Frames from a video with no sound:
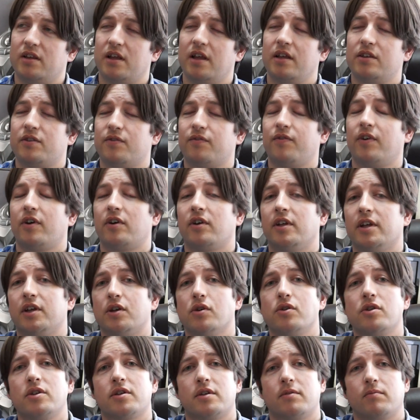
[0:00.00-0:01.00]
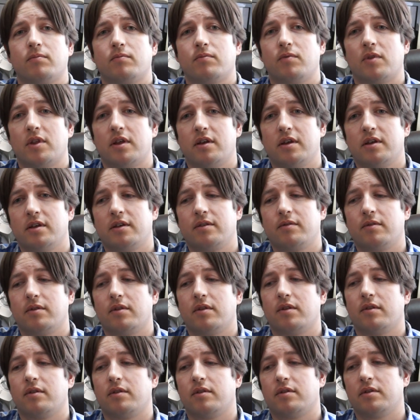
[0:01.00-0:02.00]
it's fairly good. The
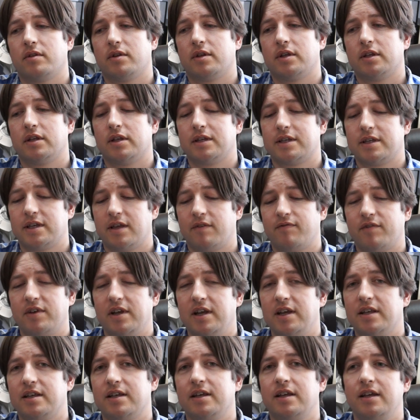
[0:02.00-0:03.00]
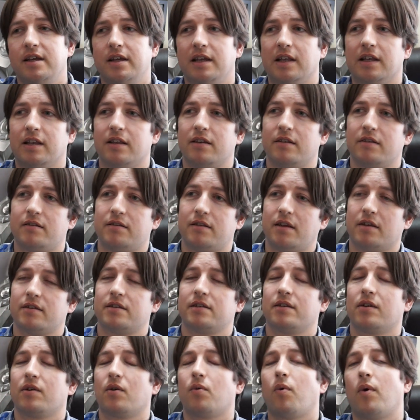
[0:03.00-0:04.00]
780
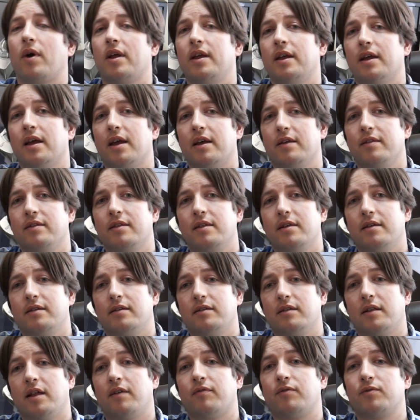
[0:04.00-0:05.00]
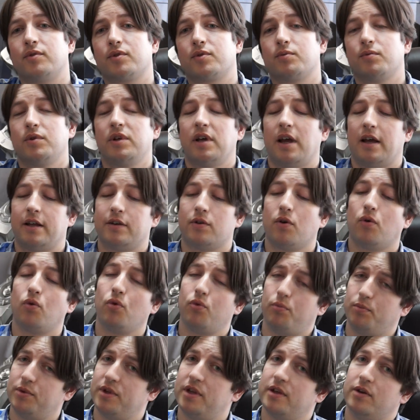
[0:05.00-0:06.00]
doesn't quite hit the levels we had
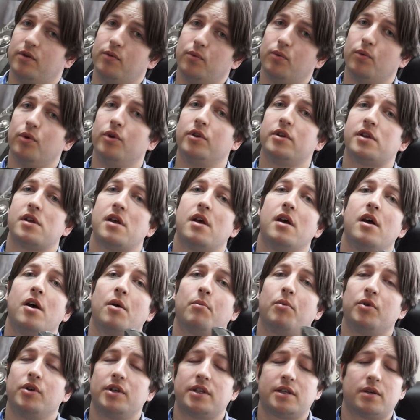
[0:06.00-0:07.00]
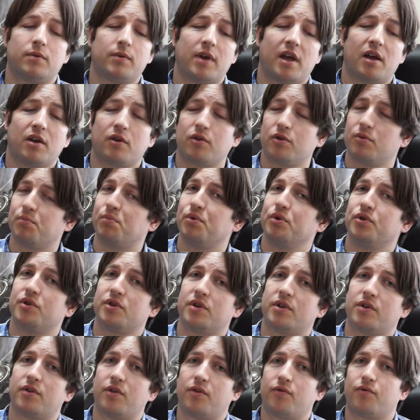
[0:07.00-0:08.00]
hoped that it would, but you still get a good
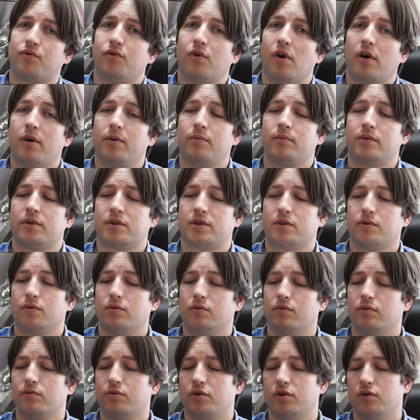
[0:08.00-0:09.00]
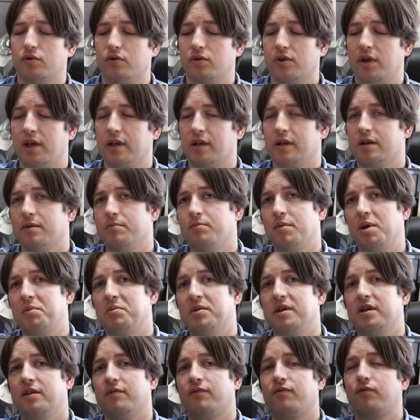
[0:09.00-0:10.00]
boost throughout, so you're looking at
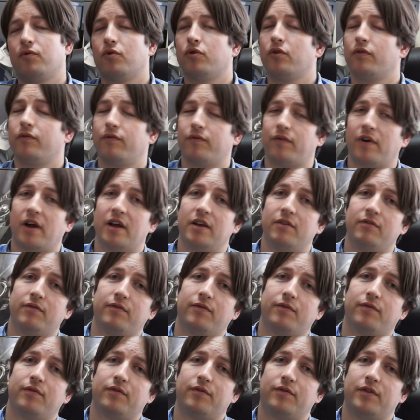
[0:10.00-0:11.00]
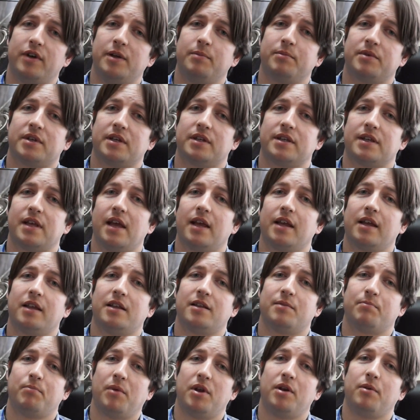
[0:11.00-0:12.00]
maybe 4 or 5 frames a
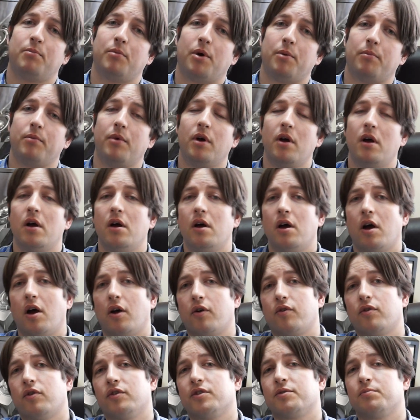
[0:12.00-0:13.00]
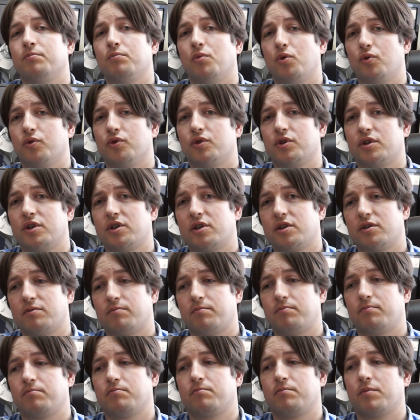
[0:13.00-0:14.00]
second minimum across
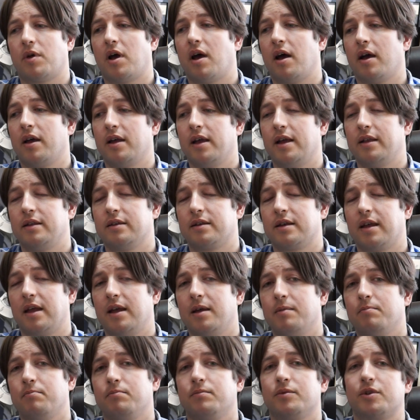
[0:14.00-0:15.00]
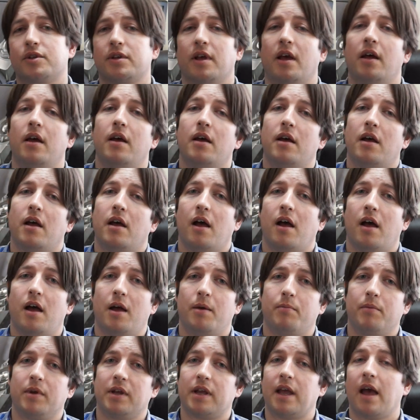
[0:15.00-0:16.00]
most high-end games.
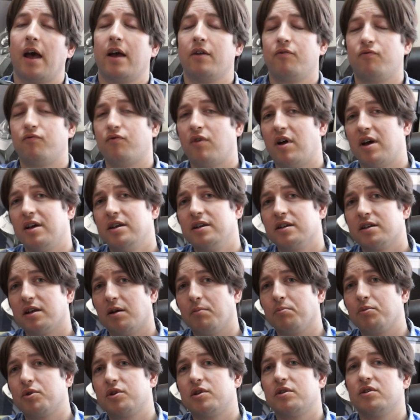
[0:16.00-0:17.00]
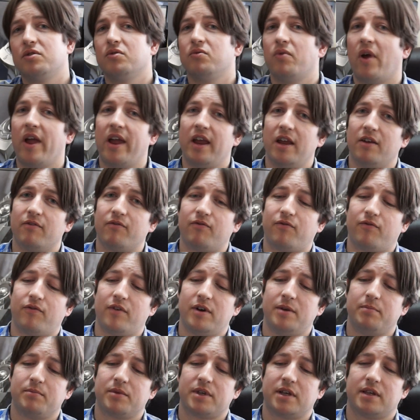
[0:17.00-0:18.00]
It can rise up to 8
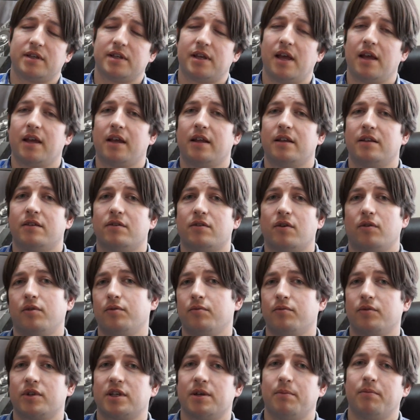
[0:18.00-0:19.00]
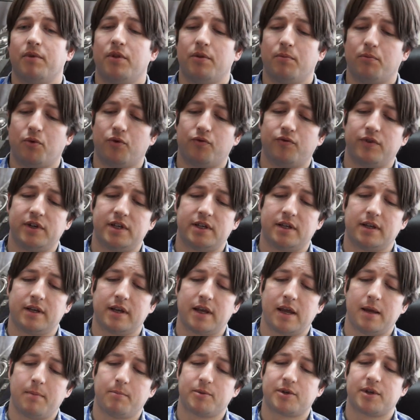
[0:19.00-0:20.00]
frames a second on some of the more
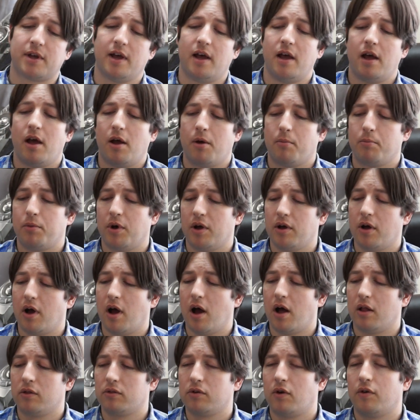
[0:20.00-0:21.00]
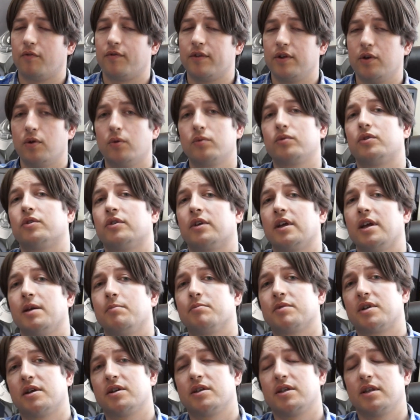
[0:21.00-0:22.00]
recent games, but a lot of the older
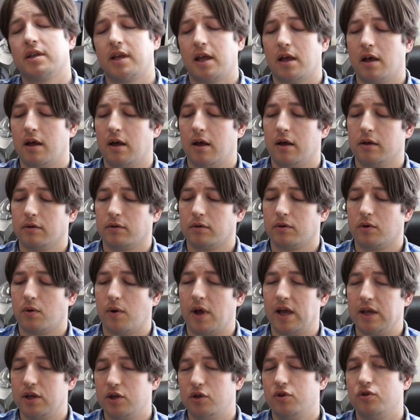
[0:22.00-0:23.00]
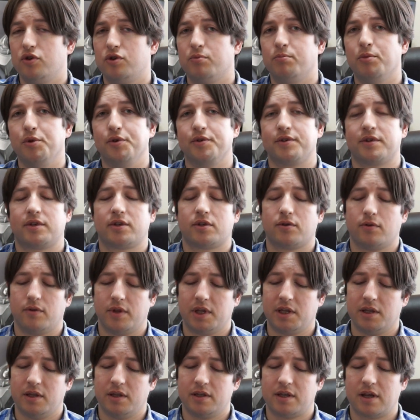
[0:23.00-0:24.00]
games actually get quite a huge boost,
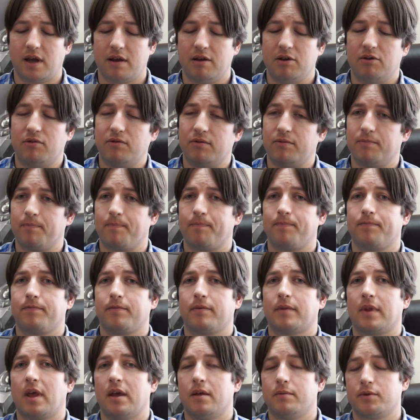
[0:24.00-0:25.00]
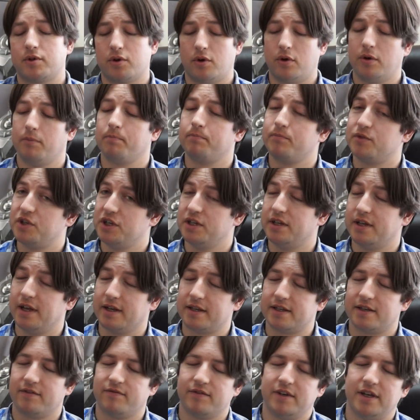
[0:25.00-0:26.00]
so the
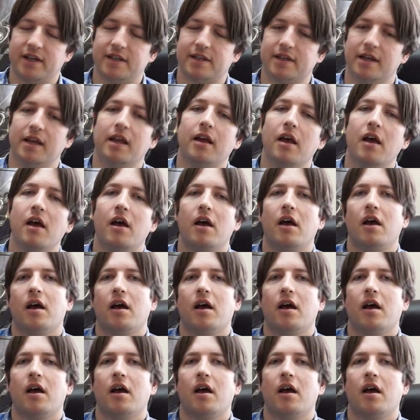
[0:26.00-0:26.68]
GTX 780